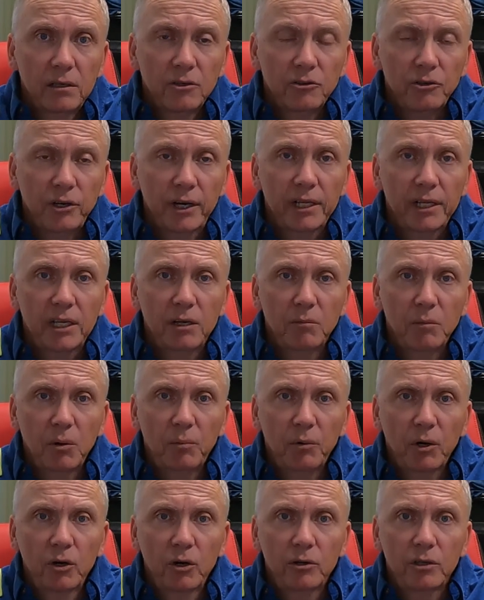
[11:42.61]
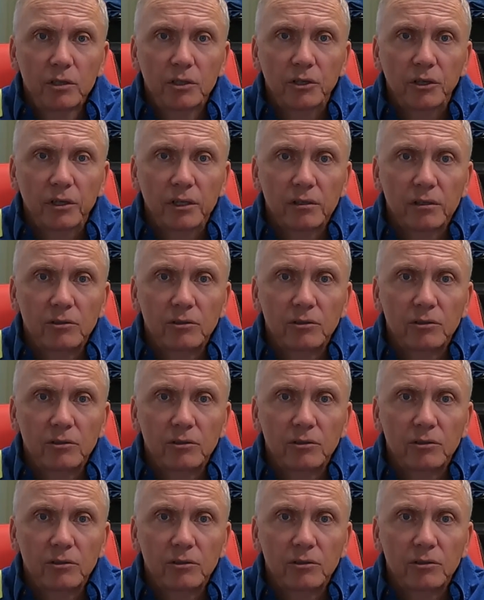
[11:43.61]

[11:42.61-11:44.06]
try to get them uploaded to you.